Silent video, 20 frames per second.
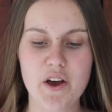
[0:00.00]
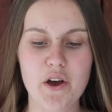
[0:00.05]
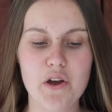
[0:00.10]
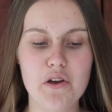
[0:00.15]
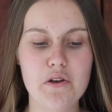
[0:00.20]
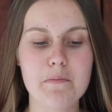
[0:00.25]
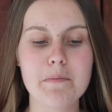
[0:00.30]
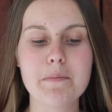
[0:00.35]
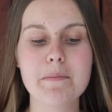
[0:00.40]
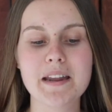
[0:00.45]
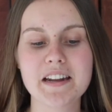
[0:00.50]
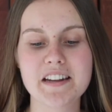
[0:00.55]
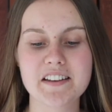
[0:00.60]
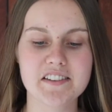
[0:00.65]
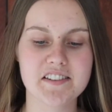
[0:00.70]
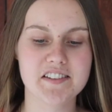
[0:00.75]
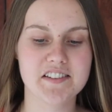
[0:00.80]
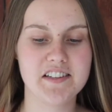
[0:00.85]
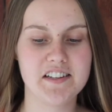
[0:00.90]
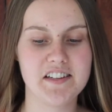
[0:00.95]
who
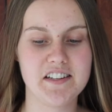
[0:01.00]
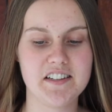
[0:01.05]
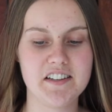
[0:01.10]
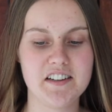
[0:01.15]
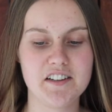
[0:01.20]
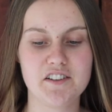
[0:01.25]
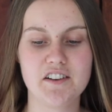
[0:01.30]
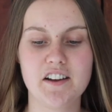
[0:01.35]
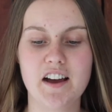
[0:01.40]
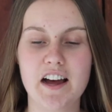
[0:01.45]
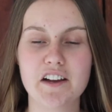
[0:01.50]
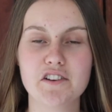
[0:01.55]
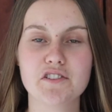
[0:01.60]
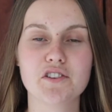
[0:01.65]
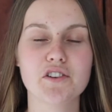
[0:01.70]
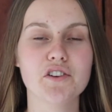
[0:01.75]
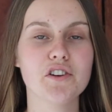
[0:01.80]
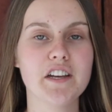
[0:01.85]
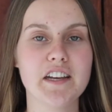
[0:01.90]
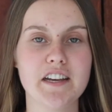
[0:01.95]
ministered
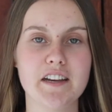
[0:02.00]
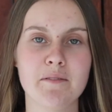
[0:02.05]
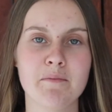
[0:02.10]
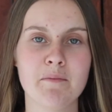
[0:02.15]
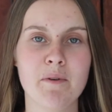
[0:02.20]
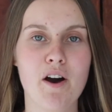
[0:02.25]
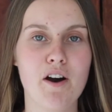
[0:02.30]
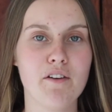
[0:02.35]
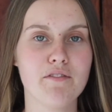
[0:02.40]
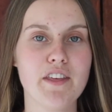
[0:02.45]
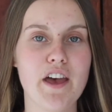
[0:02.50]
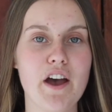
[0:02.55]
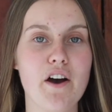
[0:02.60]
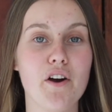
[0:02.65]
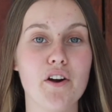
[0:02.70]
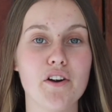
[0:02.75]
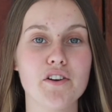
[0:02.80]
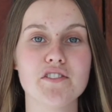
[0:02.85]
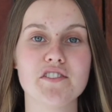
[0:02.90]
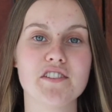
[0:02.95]
unto him of their
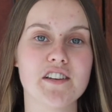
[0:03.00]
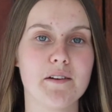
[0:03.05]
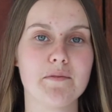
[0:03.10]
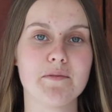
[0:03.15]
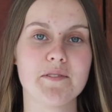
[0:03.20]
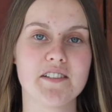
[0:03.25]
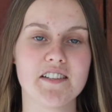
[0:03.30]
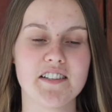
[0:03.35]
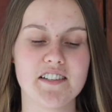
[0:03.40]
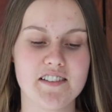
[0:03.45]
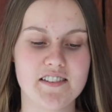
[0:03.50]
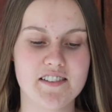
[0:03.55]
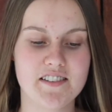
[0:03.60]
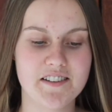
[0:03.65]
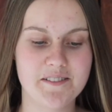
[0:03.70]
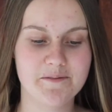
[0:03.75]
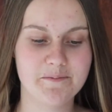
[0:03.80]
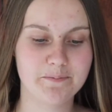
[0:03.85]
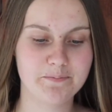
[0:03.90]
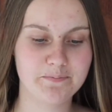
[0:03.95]
own
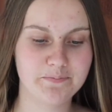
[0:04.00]
substance.